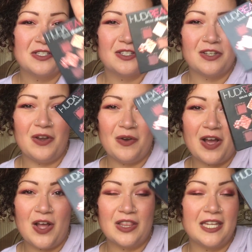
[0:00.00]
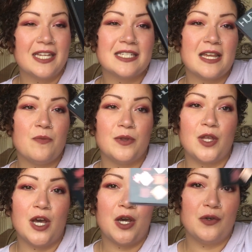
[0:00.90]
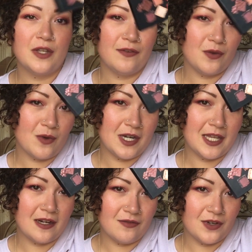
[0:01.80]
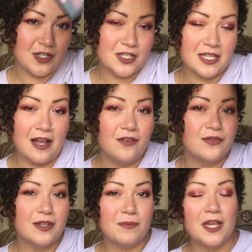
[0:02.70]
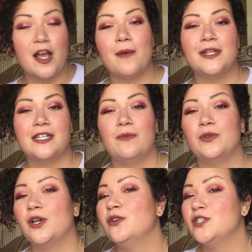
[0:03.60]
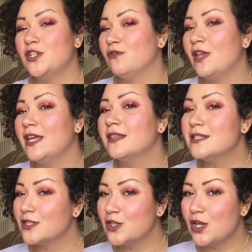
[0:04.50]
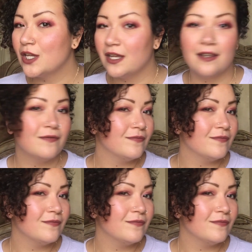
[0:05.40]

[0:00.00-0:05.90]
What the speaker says: So I'll link it down below if you wanna get it for yourself. Leave me a comment down below. Do you like this look?